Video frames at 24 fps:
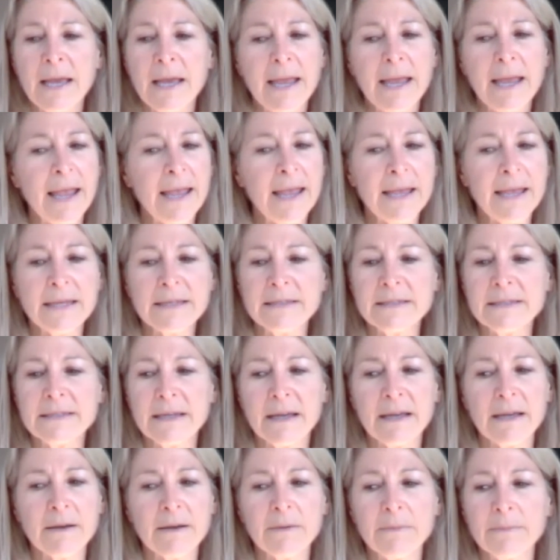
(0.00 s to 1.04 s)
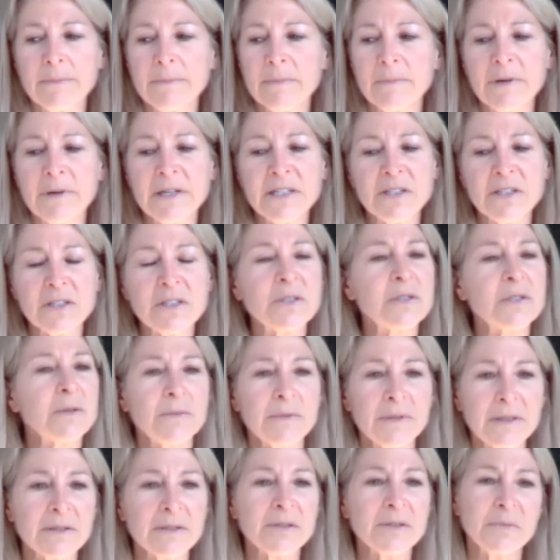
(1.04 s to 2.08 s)
and uh, we just,
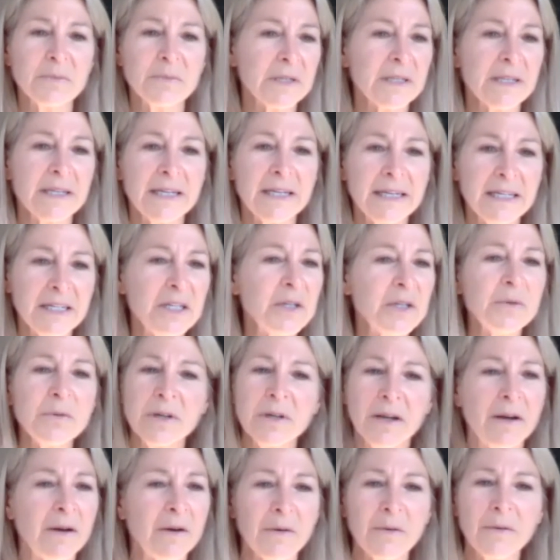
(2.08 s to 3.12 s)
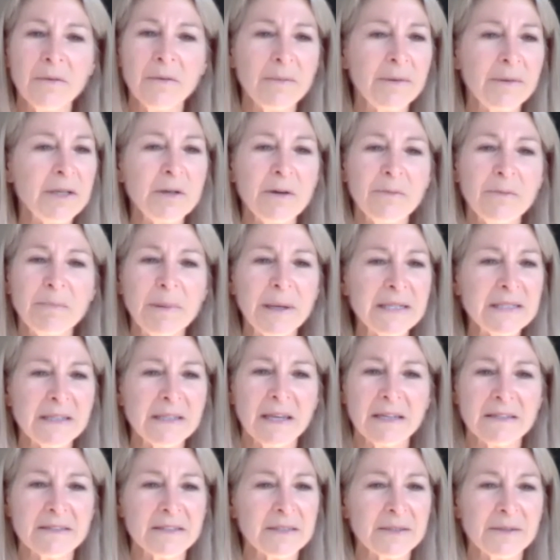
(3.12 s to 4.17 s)
there's really, you know, when you have breast
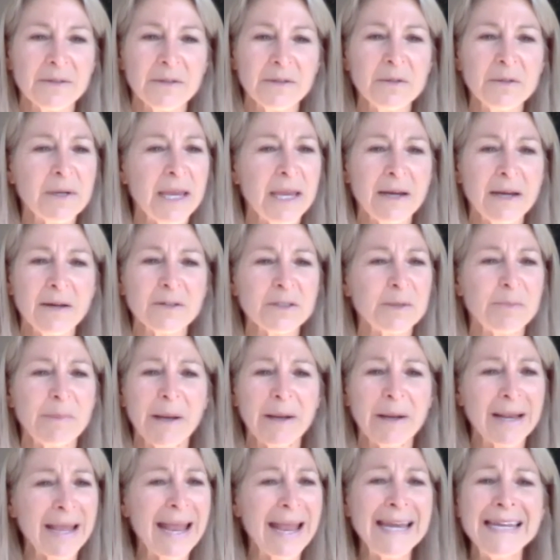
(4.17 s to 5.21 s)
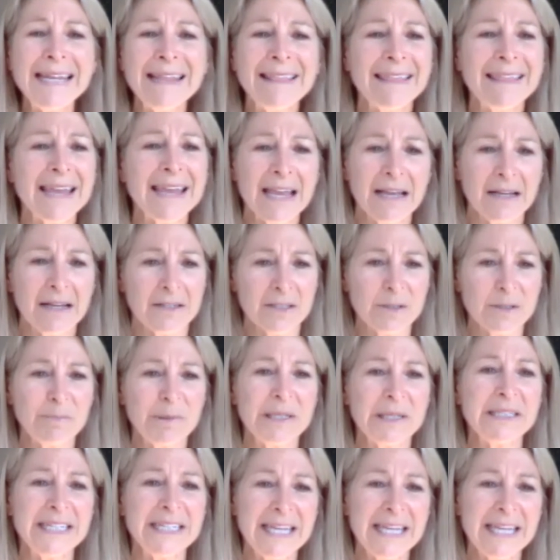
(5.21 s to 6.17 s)
cancer, who cares about anything else but